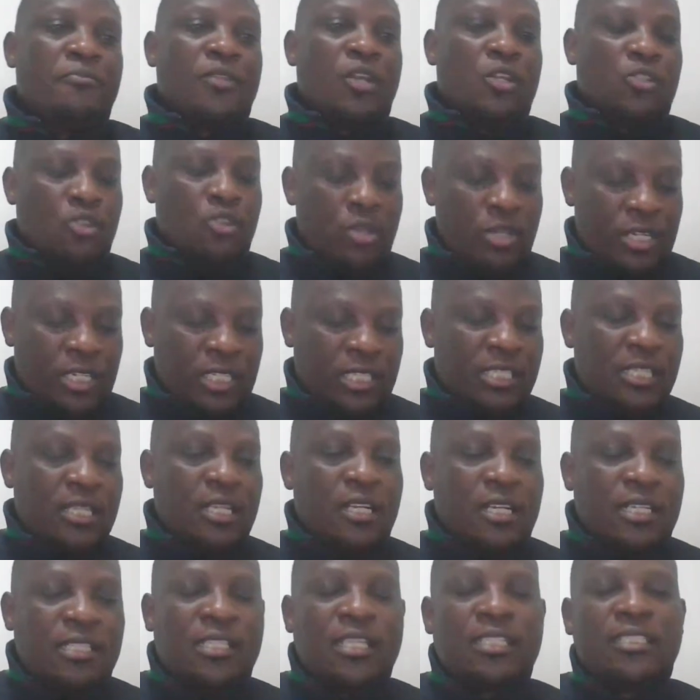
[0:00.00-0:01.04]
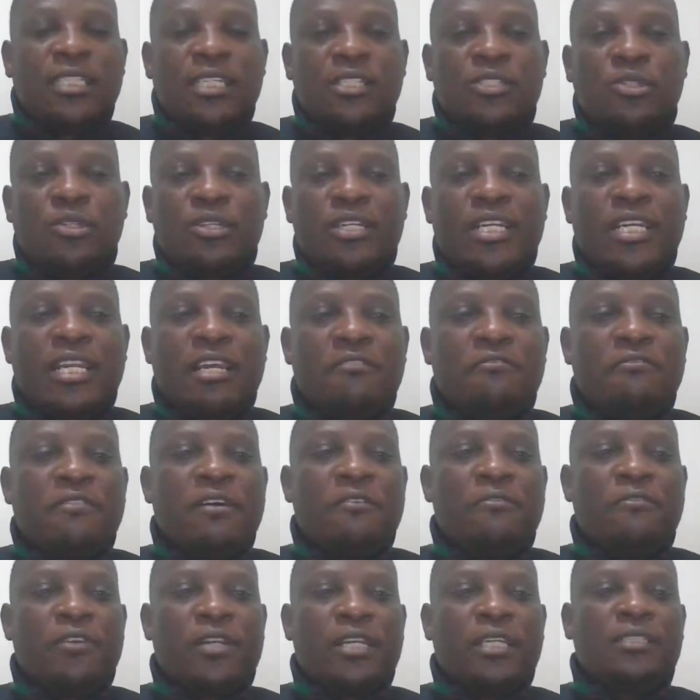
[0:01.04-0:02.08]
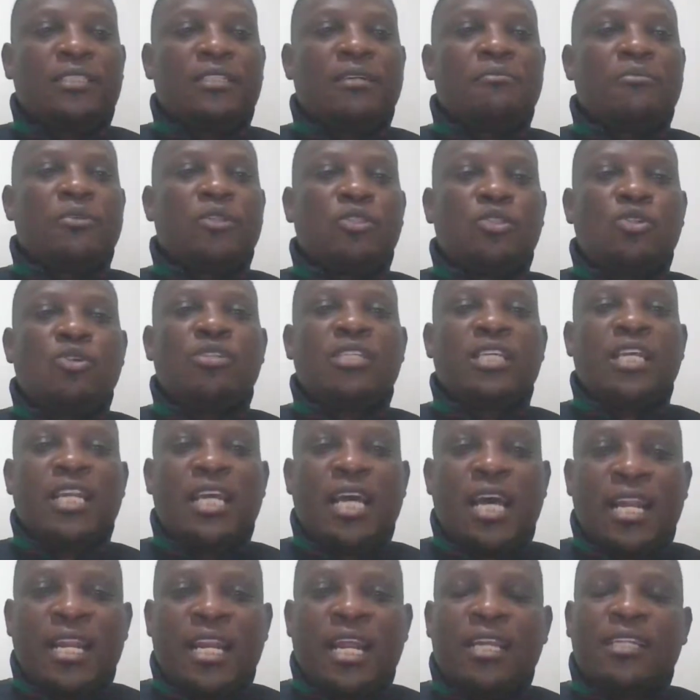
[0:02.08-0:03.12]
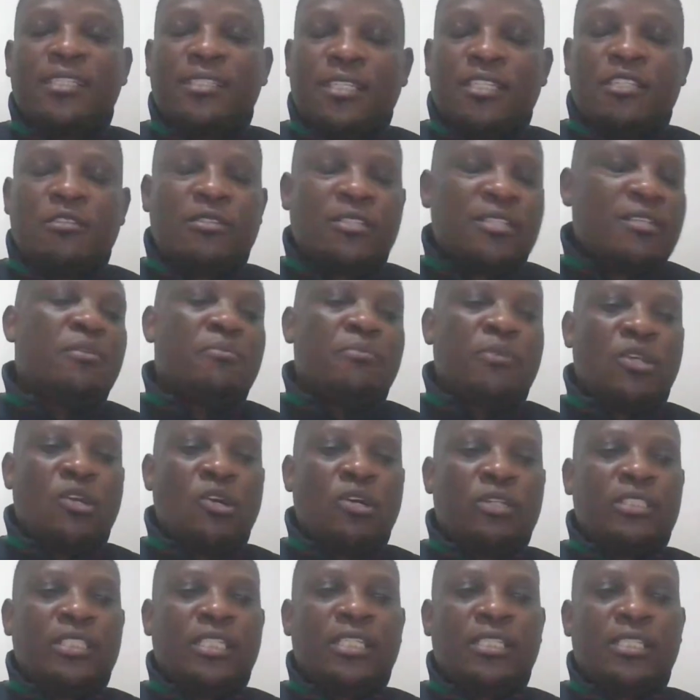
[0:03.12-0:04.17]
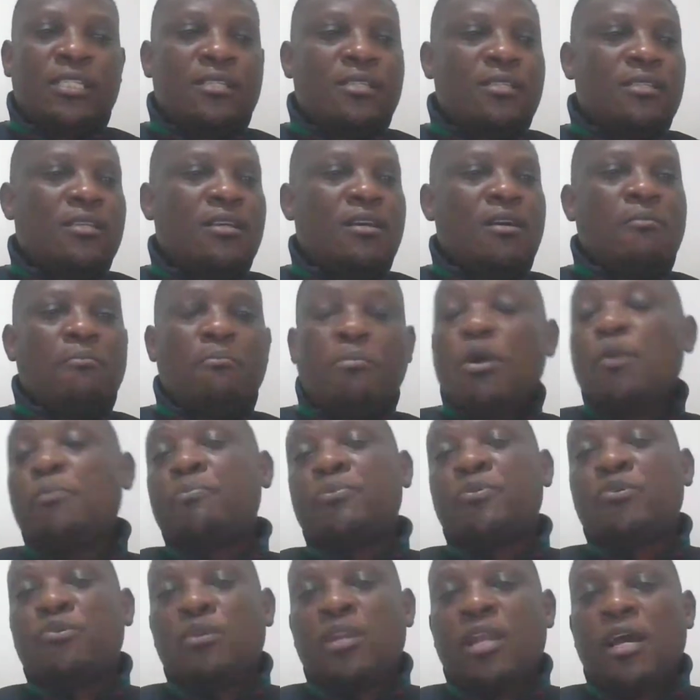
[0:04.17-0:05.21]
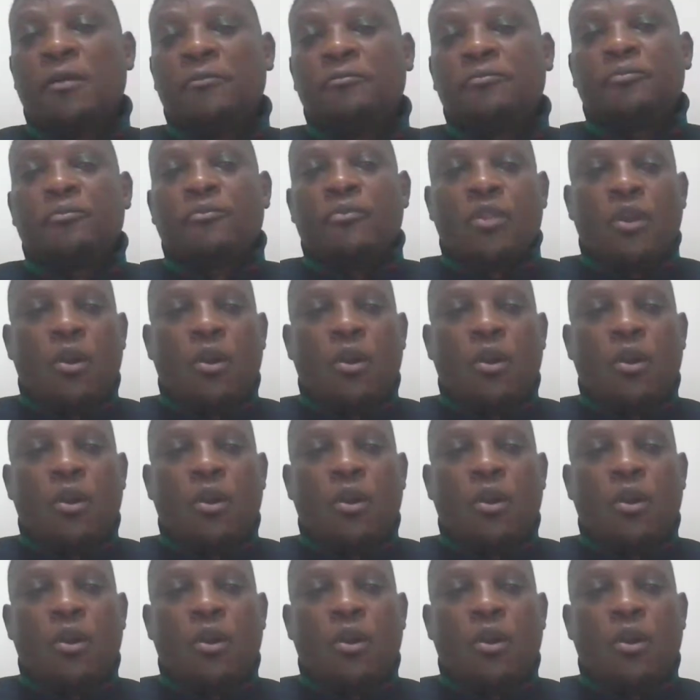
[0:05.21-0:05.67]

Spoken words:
So researchers should never, for example, choose an analysis simply because it is popular,